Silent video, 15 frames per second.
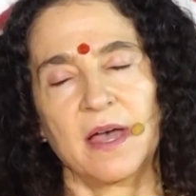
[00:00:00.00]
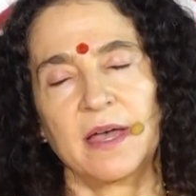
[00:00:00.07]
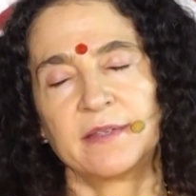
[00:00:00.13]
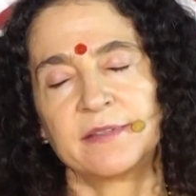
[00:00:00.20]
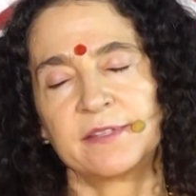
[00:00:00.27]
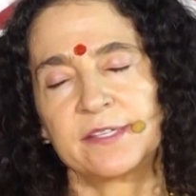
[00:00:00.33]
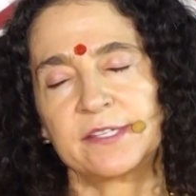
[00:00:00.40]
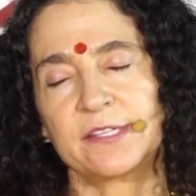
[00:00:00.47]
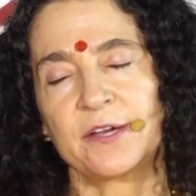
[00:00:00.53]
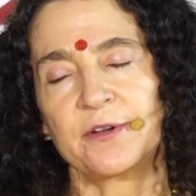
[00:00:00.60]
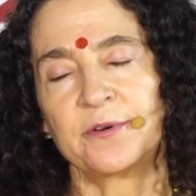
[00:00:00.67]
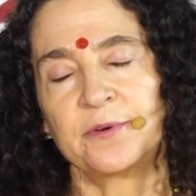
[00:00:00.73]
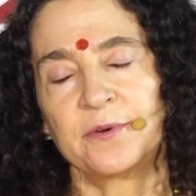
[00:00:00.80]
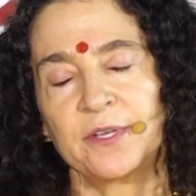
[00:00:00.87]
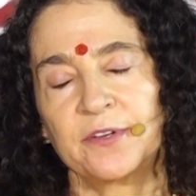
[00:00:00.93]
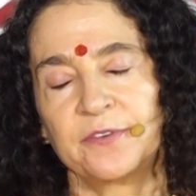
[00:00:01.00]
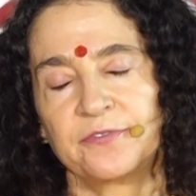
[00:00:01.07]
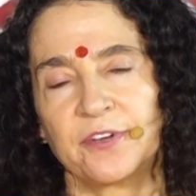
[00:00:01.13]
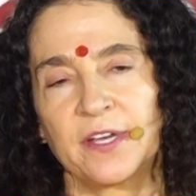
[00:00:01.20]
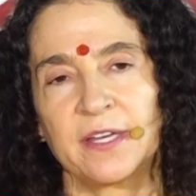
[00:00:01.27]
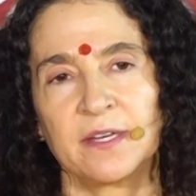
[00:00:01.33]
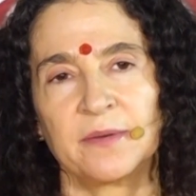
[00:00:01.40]
And so your
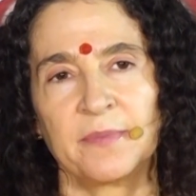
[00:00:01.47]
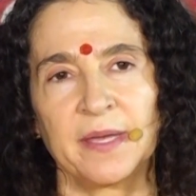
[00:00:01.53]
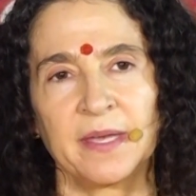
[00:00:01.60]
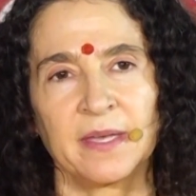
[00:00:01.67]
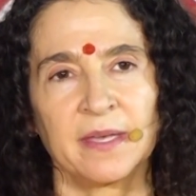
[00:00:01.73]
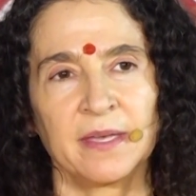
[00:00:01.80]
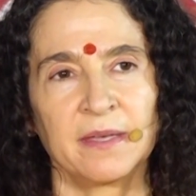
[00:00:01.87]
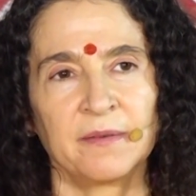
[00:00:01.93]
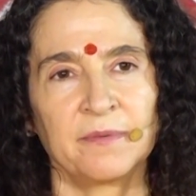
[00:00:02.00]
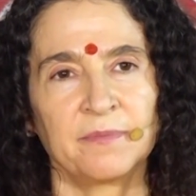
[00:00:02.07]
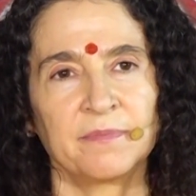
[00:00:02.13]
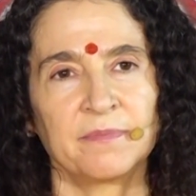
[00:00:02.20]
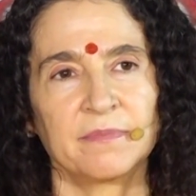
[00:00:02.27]
friend may